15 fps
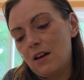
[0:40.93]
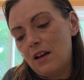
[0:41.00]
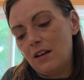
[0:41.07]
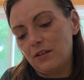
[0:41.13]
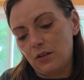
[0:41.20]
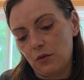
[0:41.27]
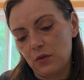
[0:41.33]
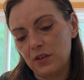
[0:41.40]

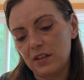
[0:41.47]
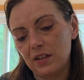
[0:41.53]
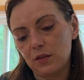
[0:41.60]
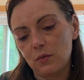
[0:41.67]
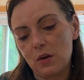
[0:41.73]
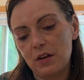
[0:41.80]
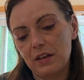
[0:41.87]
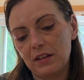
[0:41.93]
So this is
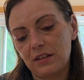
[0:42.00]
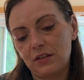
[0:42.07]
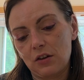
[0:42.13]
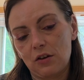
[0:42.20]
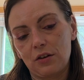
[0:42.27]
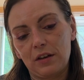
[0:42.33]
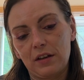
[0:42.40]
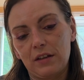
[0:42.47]
one I
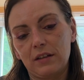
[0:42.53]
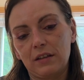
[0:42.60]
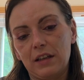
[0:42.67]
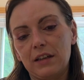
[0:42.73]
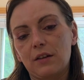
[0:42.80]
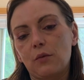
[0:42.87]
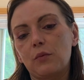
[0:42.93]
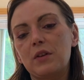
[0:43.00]
started
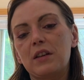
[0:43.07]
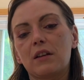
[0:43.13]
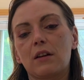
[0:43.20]
like a week